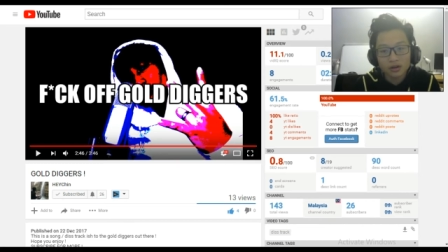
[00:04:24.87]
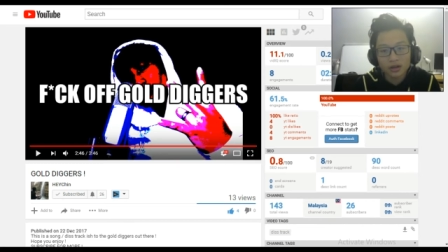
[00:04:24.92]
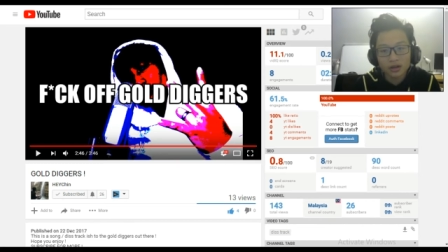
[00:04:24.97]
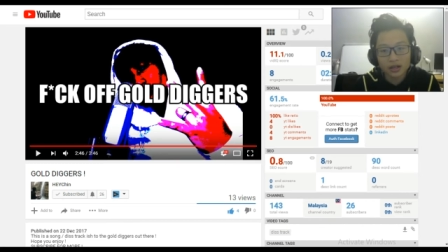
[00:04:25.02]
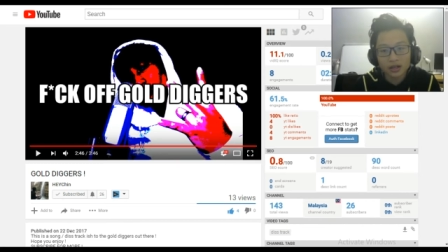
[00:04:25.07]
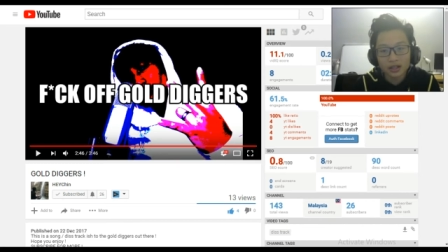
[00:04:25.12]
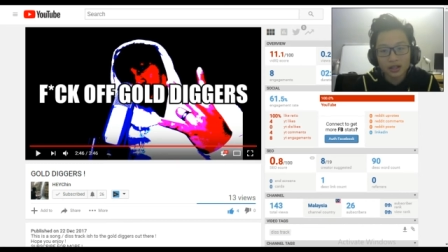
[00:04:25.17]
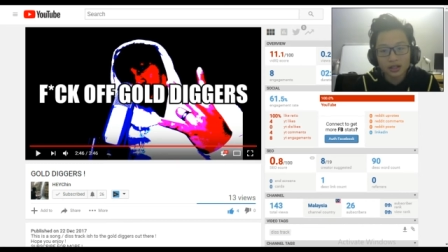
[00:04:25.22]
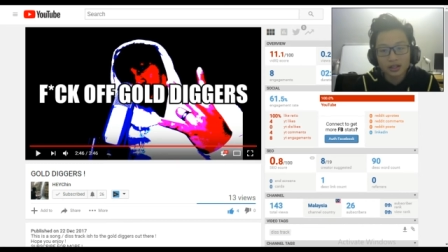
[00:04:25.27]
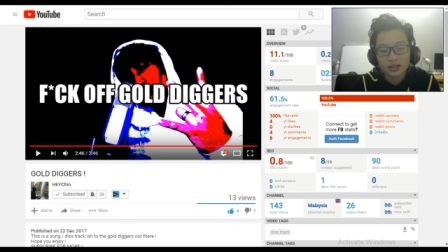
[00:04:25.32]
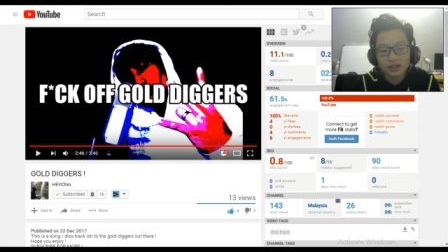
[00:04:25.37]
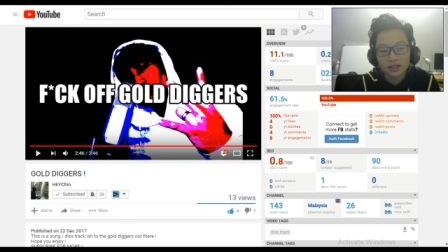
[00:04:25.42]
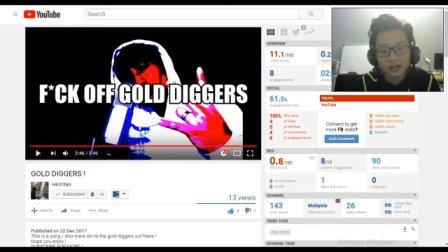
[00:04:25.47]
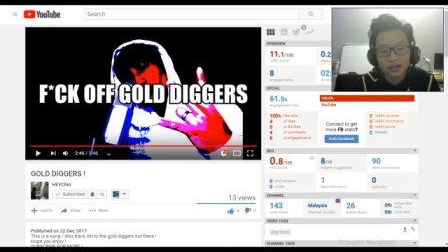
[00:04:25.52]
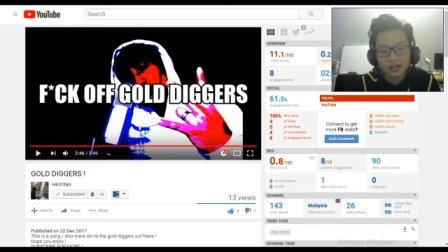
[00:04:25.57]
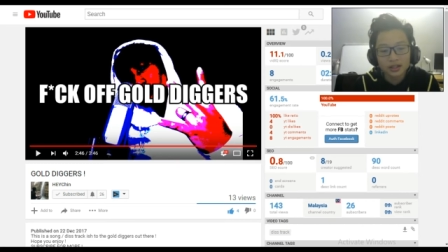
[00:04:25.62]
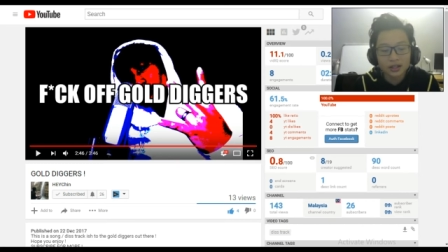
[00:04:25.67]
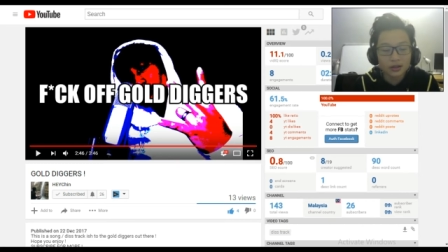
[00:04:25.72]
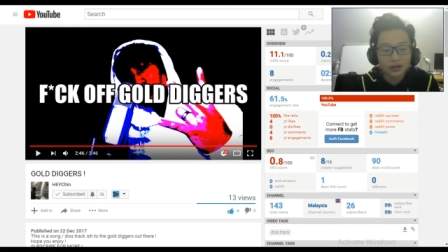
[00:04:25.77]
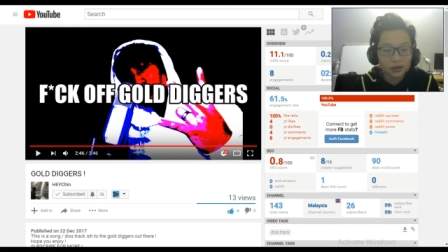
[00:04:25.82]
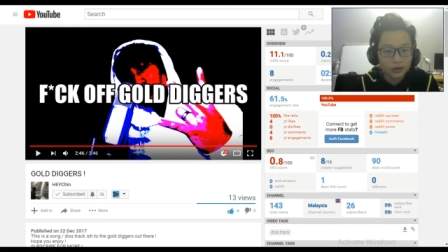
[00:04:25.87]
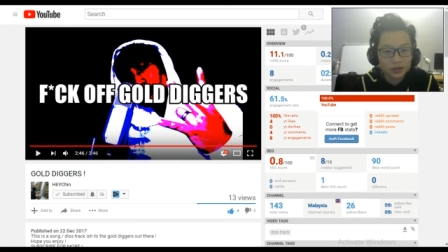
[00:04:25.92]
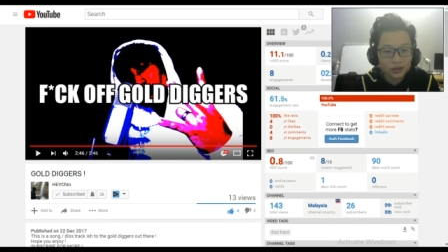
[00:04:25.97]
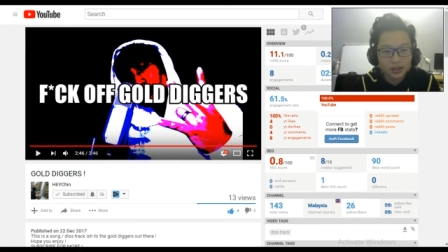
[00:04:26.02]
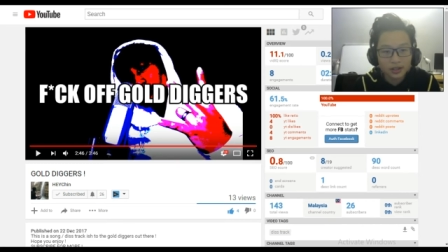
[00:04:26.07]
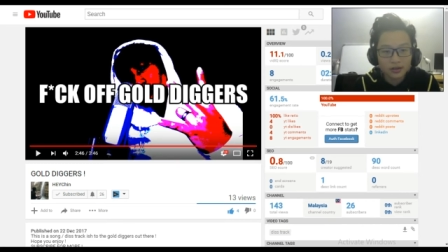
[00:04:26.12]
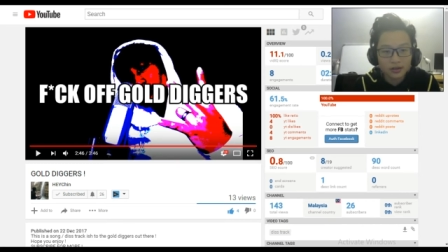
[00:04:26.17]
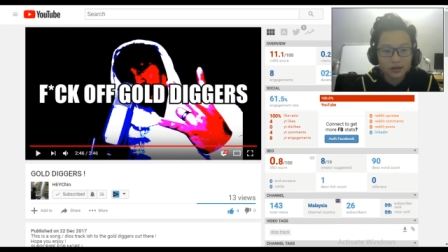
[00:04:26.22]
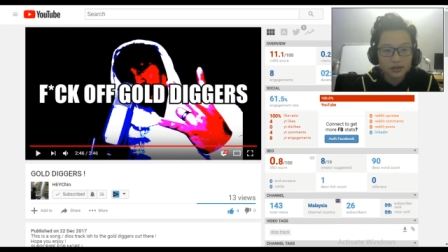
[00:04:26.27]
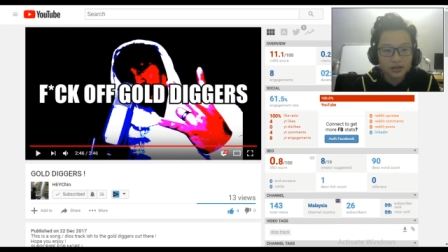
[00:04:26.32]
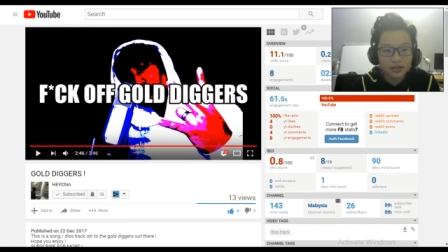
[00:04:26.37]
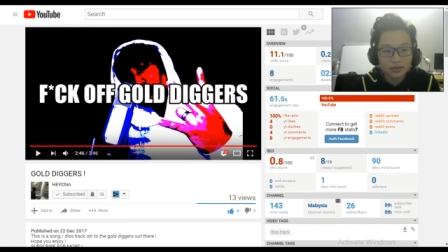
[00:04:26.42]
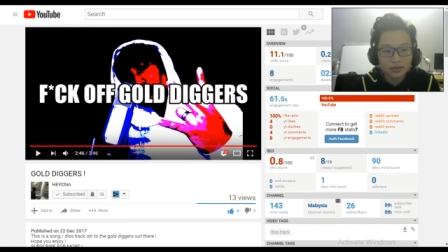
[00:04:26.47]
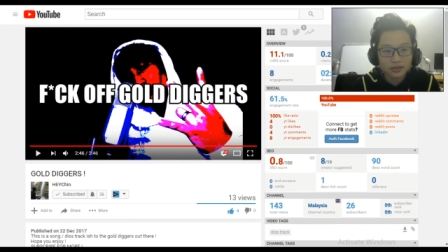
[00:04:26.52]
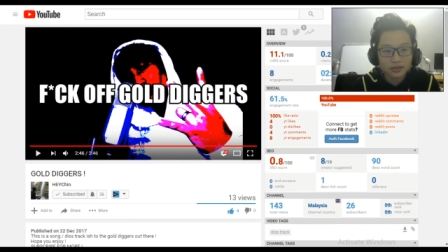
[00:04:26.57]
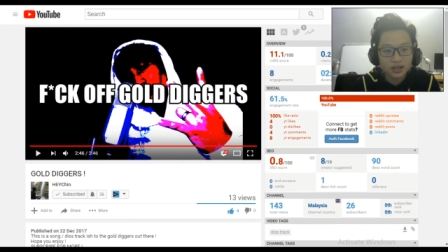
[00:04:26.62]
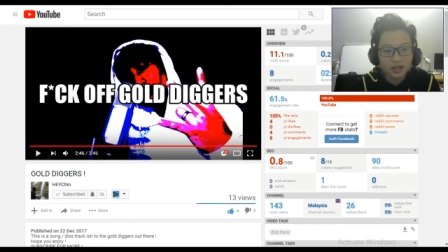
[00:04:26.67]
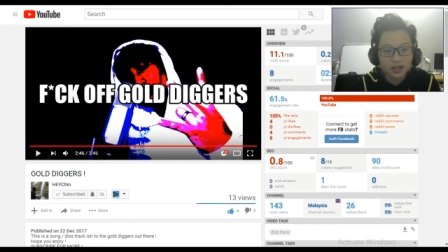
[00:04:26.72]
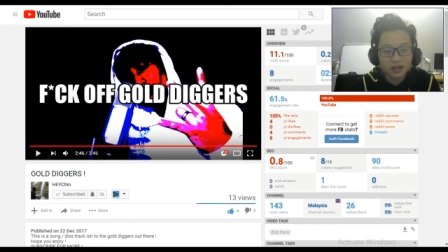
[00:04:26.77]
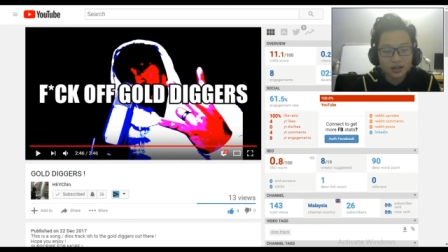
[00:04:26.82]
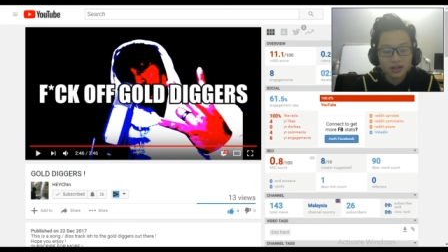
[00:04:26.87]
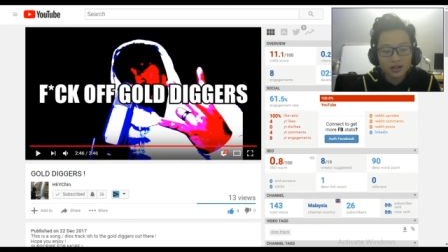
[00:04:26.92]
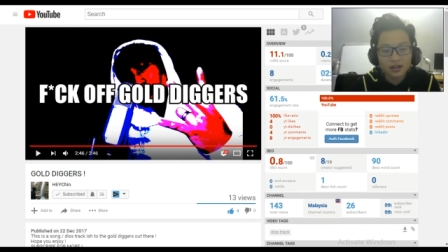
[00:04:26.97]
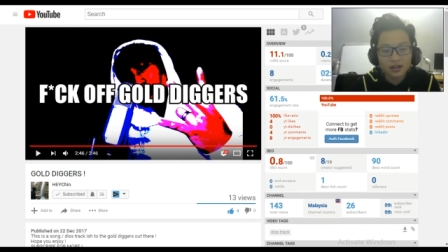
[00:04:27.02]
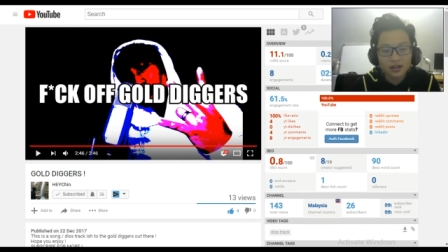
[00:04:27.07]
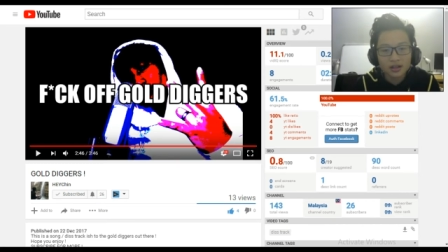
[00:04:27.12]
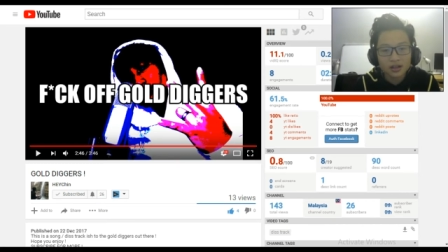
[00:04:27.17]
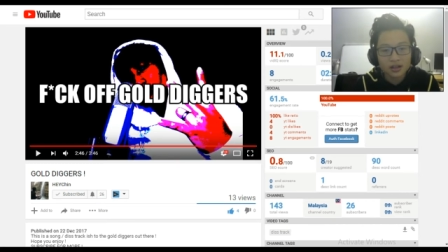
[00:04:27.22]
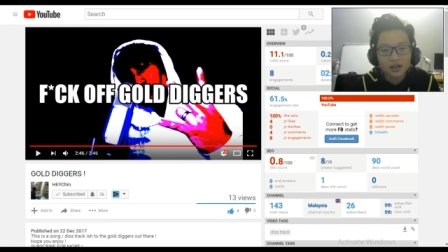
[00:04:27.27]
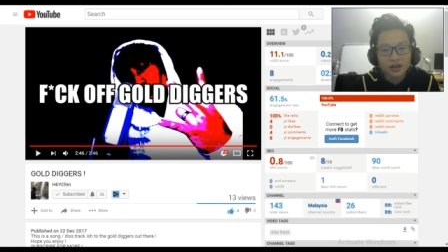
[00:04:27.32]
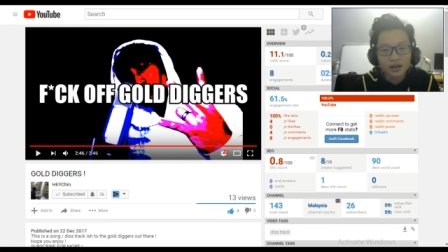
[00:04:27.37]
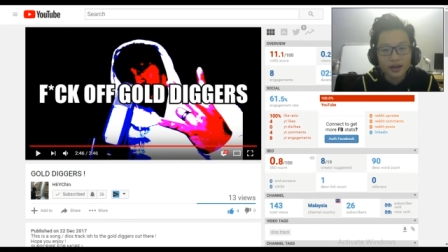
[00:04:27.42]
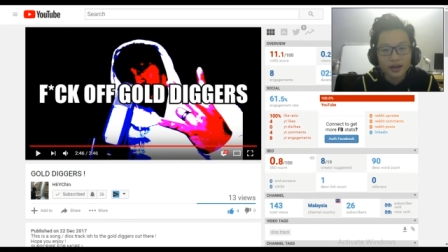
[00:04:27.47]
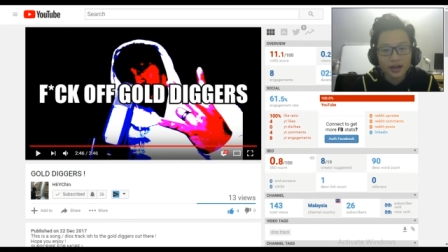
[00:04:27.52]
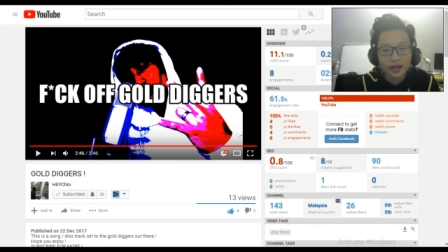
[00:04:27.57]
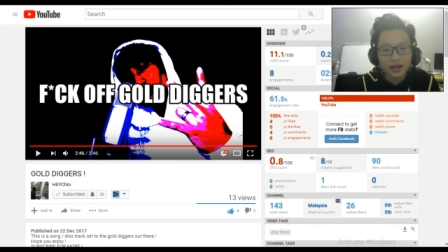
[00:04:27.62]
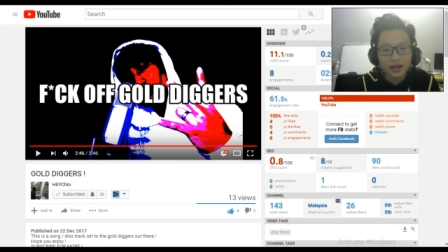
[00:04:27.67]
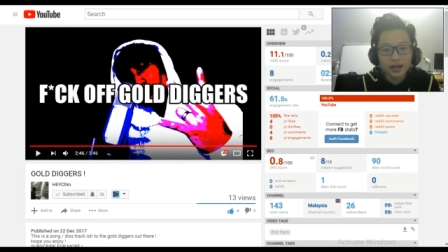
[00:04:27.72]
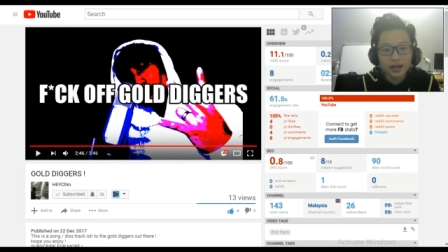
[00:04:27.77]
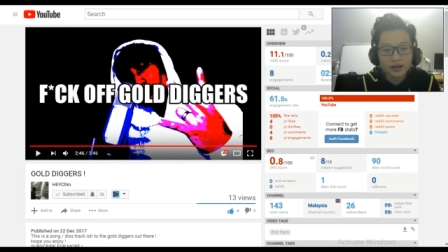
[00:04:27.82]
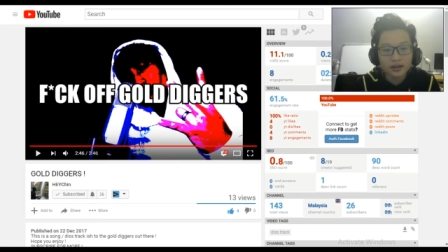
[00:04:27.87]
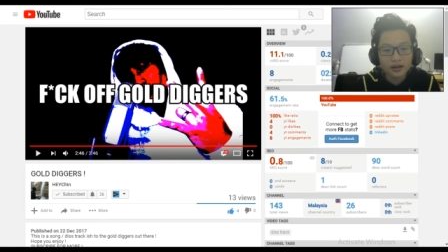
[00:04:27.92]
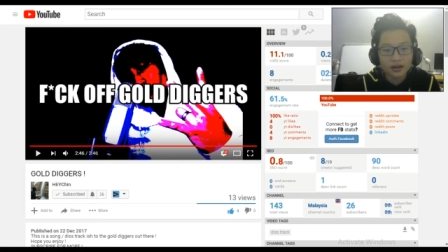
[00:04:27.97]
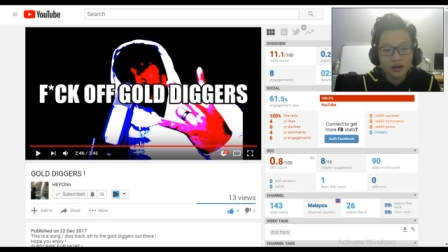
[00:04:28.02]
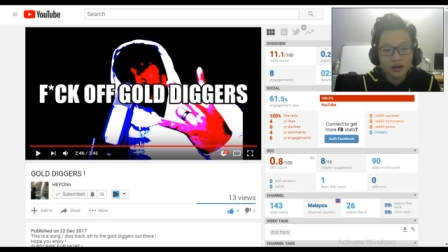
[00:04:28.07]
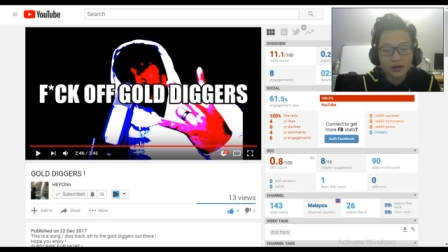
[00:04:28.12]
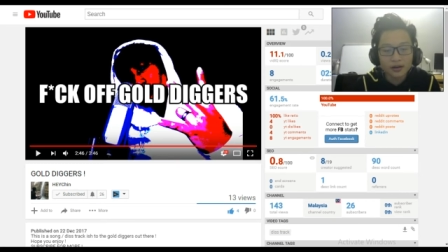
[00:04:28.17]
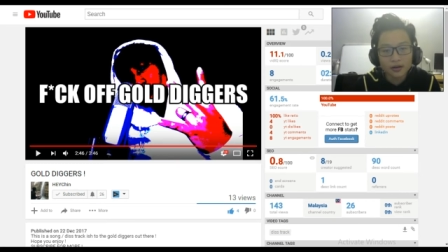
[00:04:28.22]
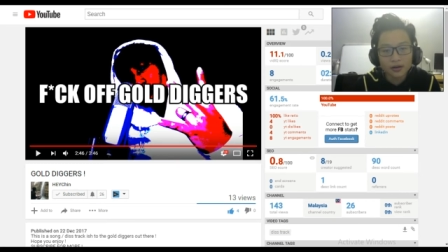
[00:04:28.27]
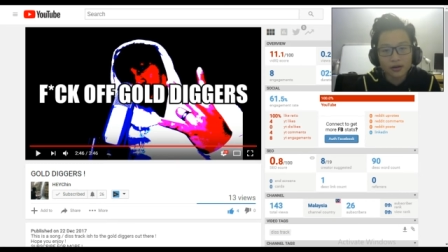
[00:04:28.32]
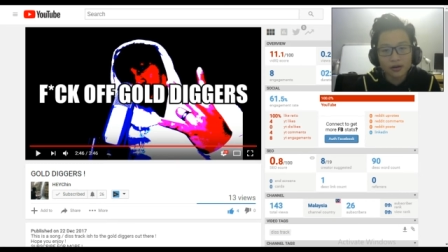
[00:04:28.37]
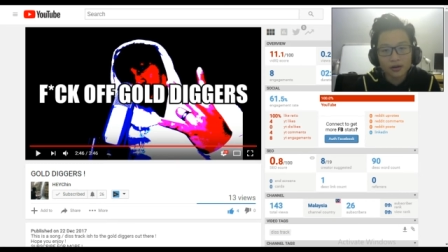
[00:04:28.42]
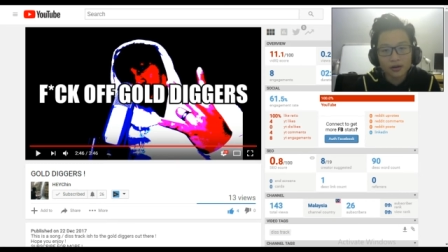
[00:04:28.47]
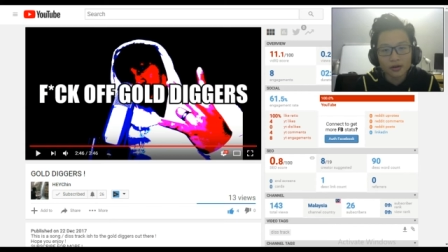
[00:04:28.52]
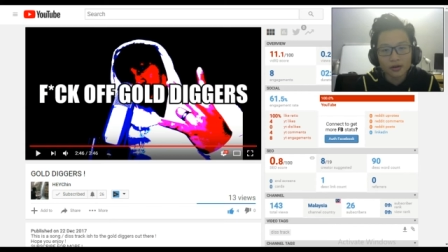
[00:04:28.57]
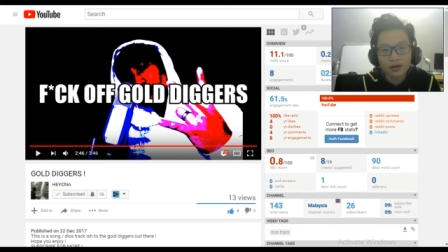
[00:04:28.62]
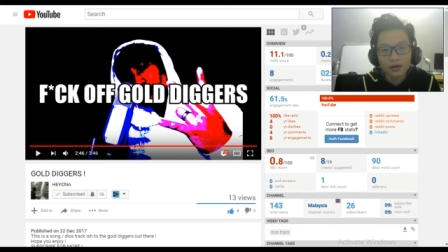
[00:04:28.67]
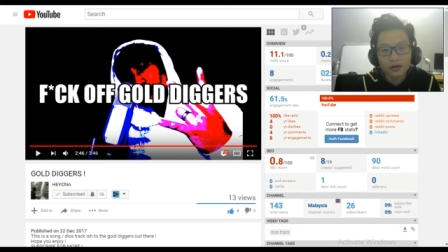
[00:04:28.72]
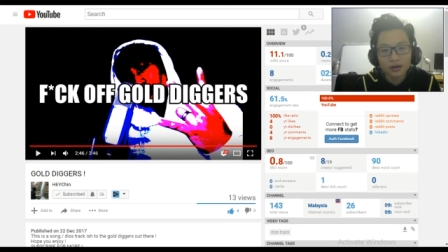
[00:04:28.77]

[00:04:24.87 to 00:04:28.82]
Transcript: like download it or something, and or uh,